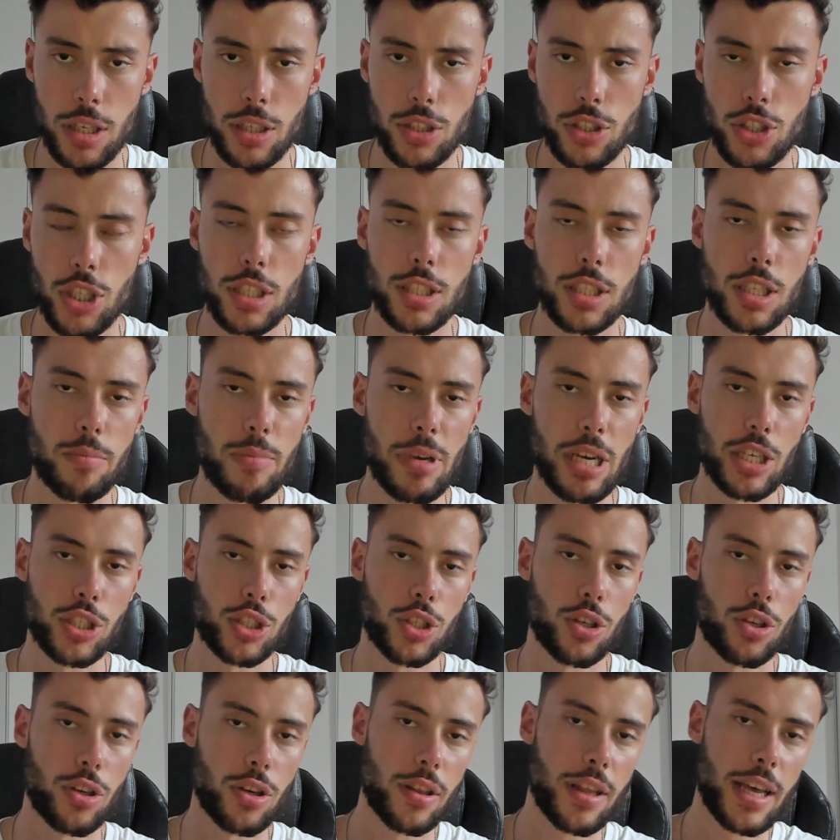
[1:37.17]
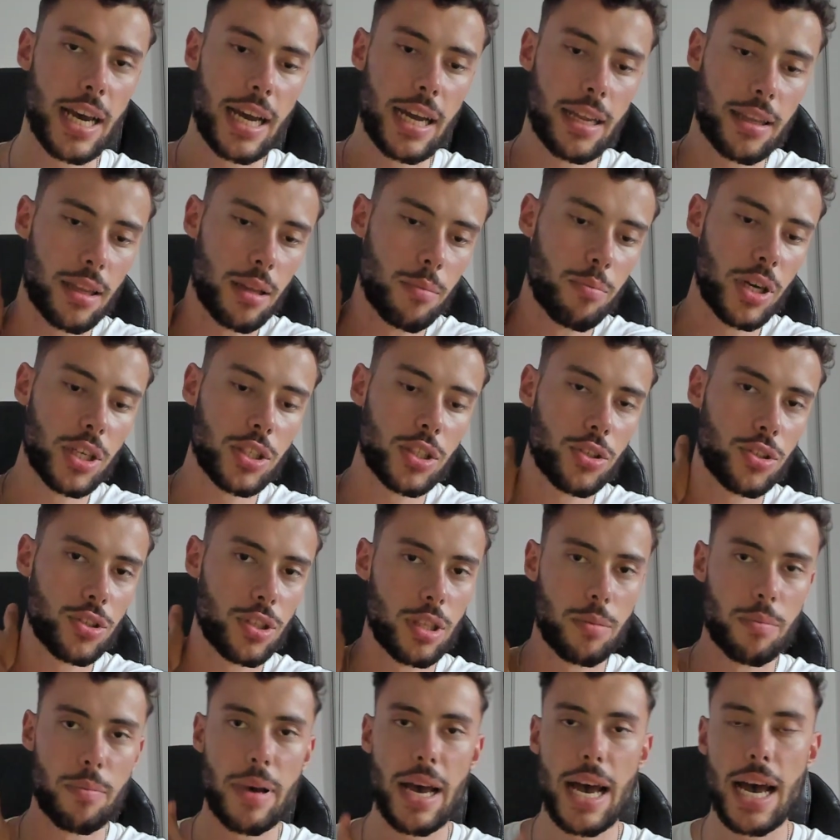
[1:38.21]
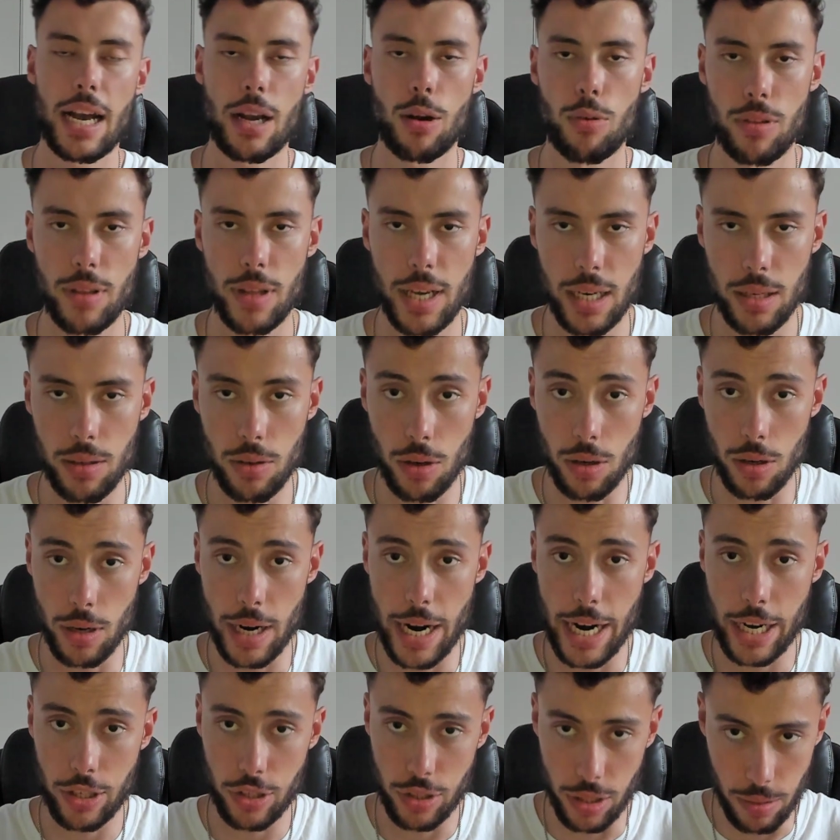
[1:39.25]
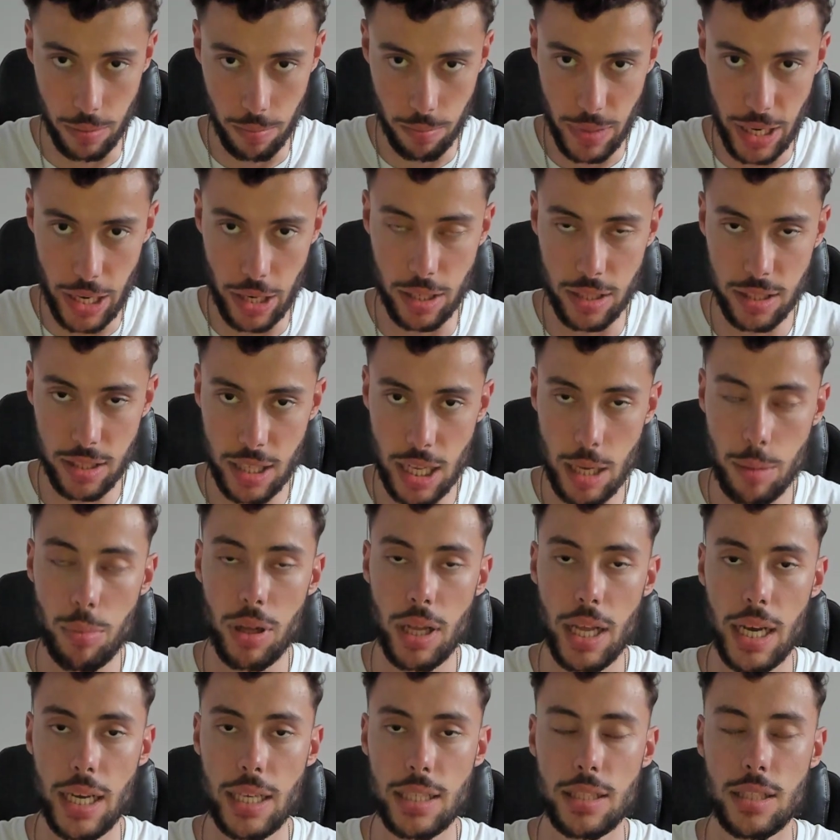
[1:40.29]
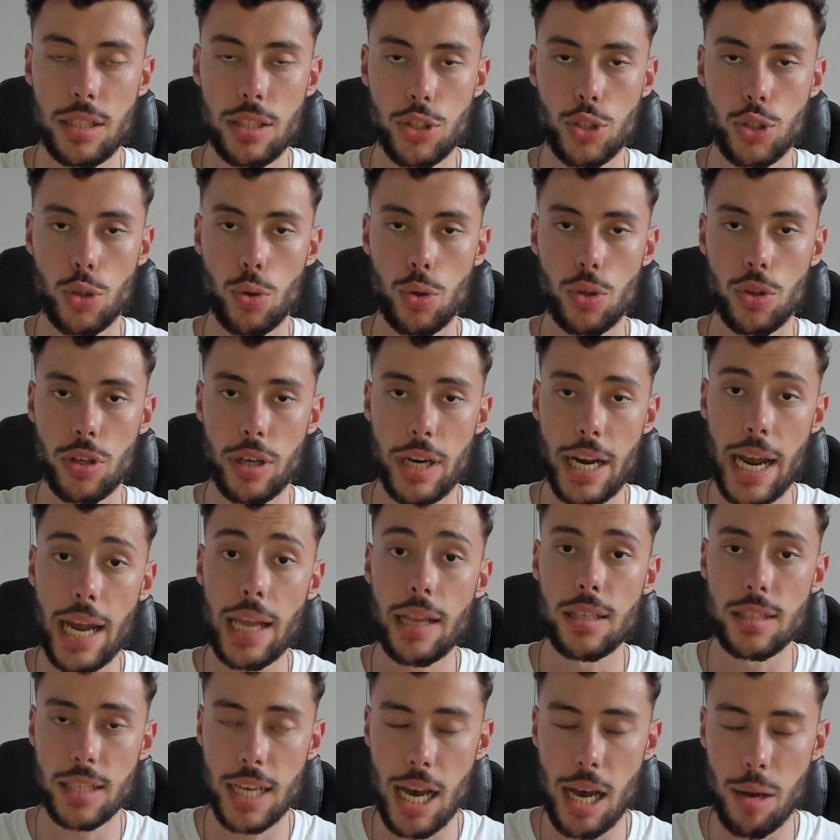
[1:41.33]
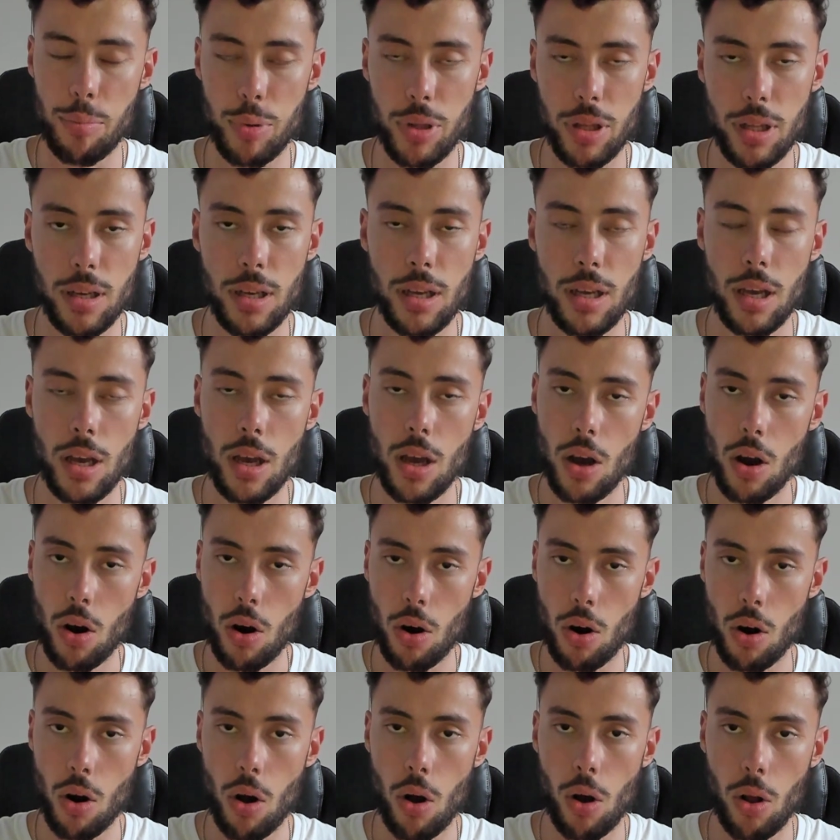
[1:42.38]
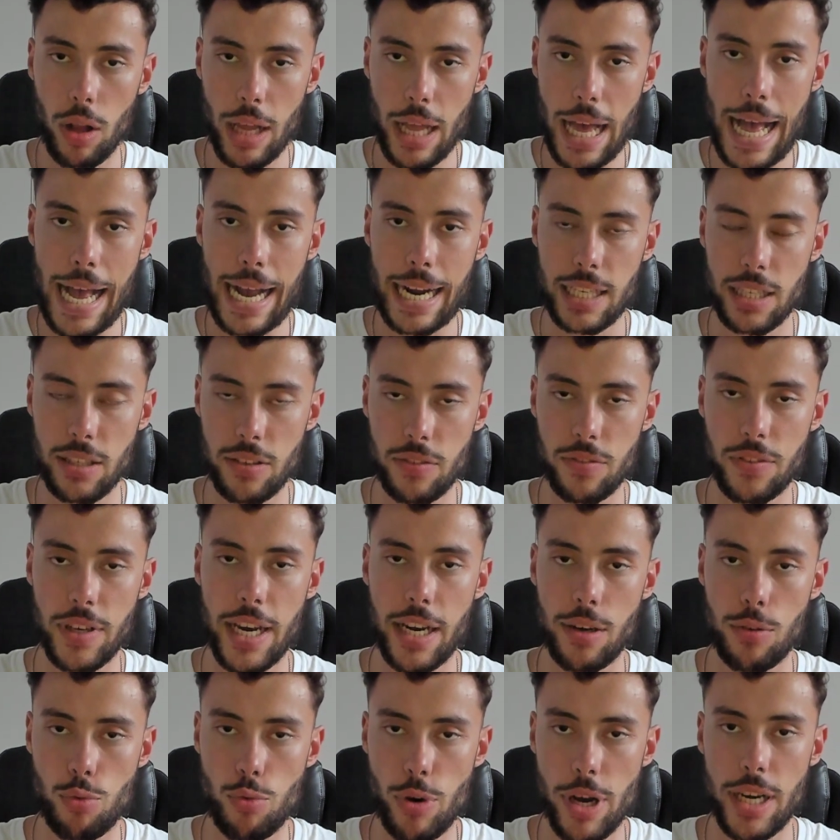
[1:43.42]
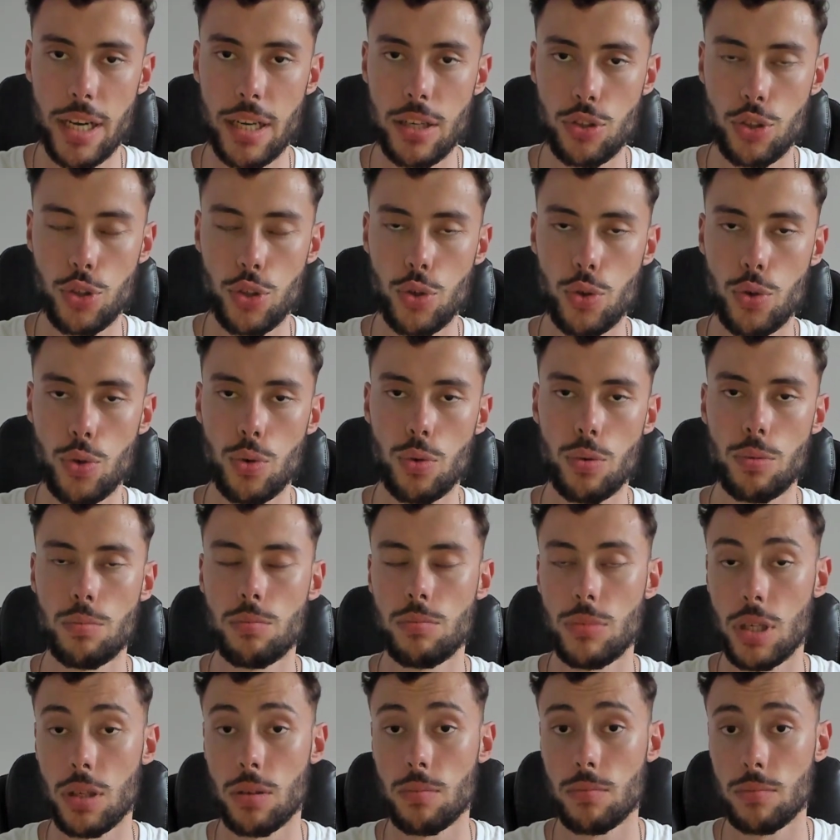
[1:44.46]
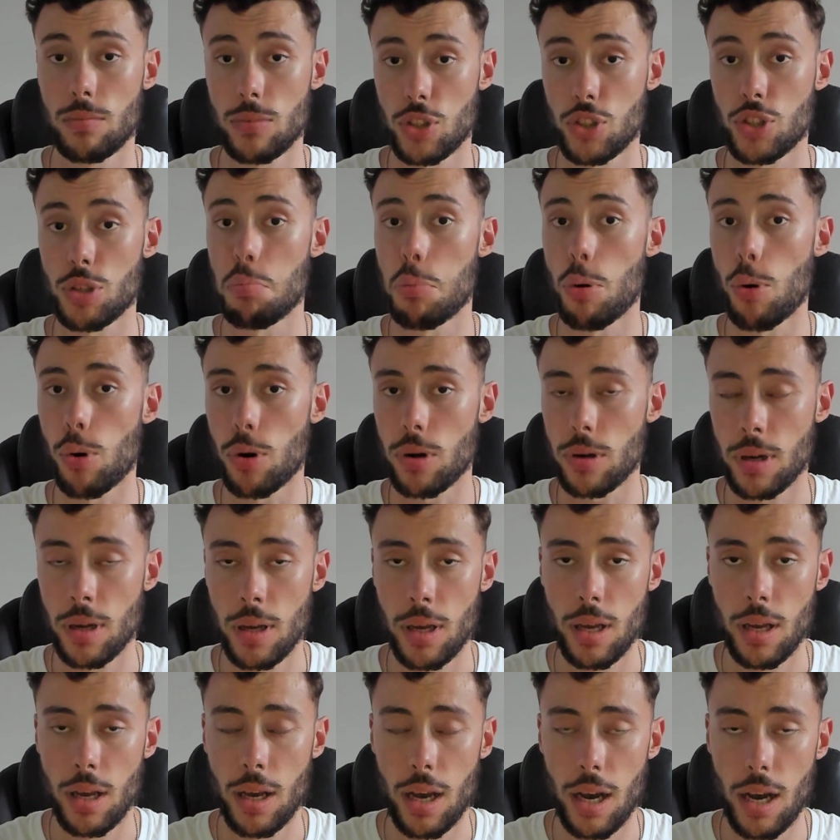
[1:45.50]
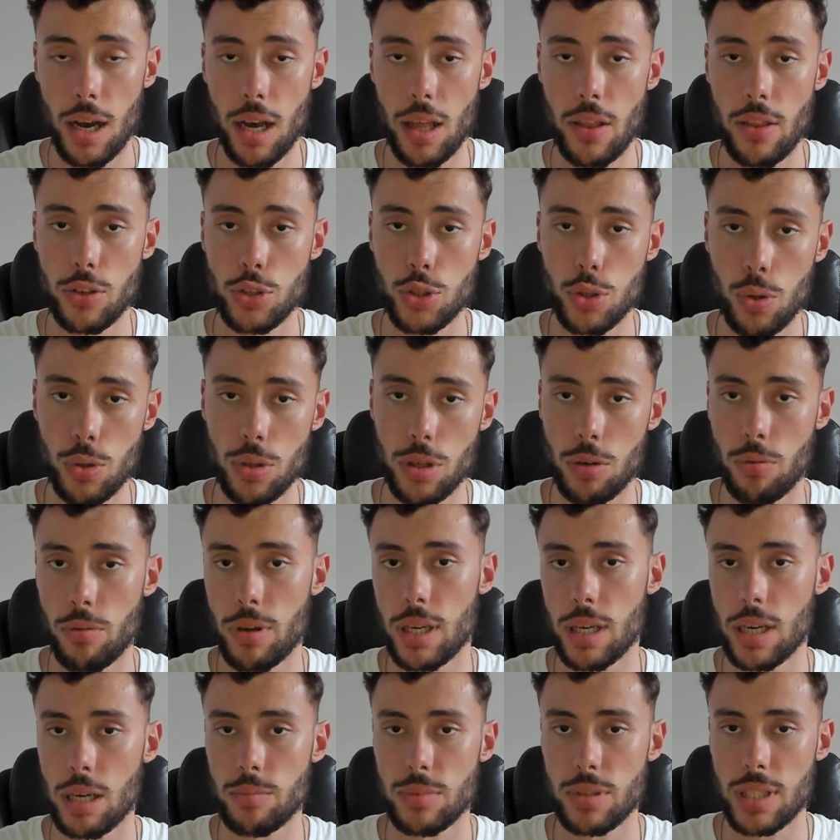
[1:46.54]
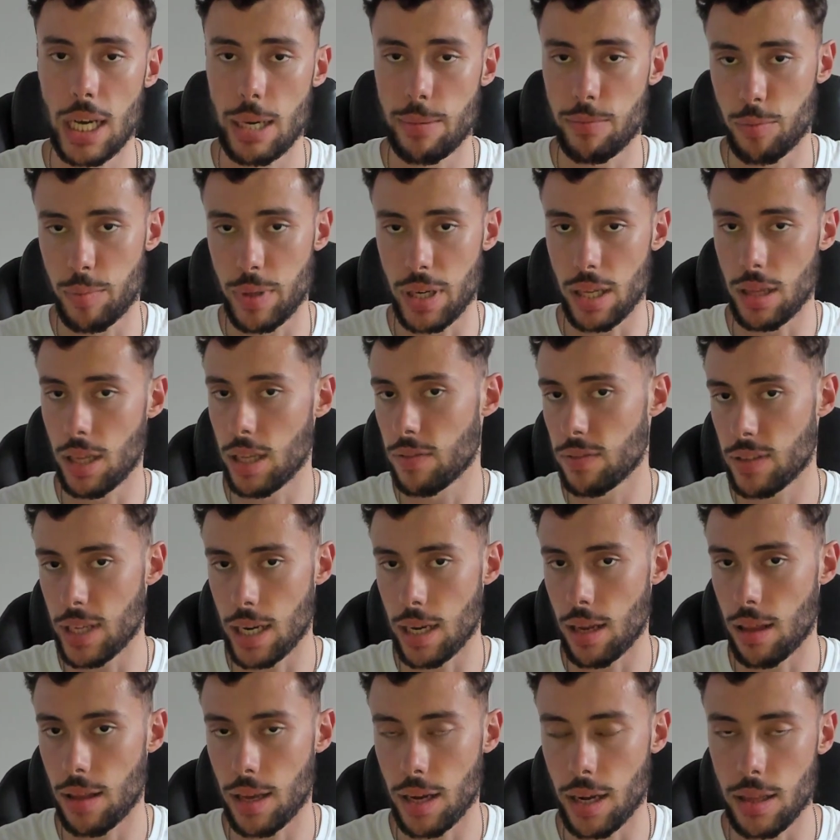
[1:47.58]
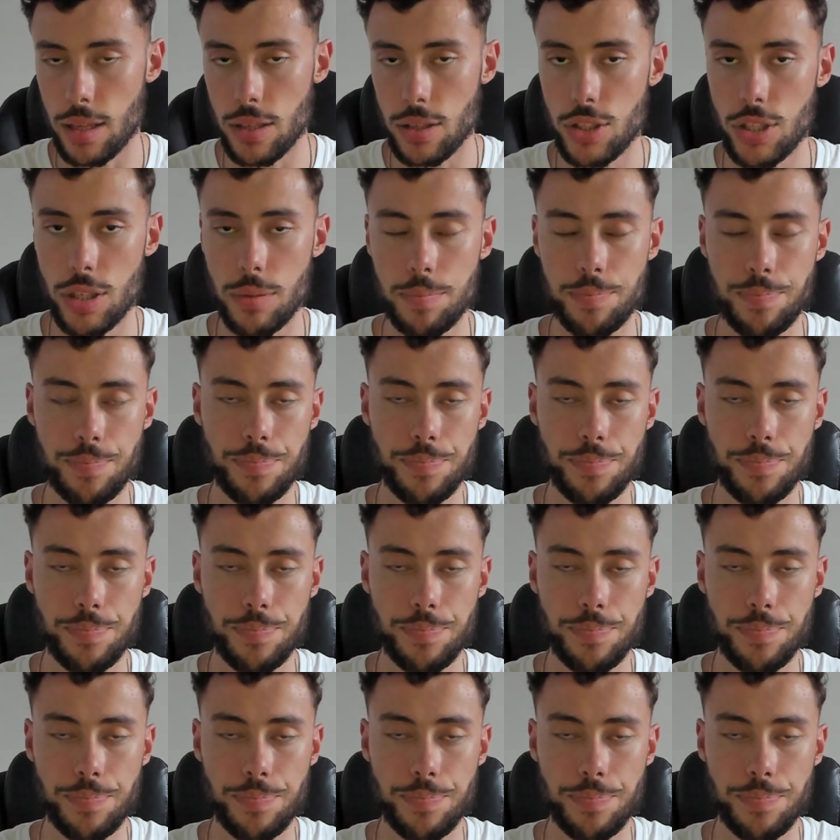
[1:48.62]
just to make sure that the muscles in the back that are actually there to stabilize the shoulder and the scapula are all active and ready to to support the shoulder when it comes time for me to lift anything in the gym.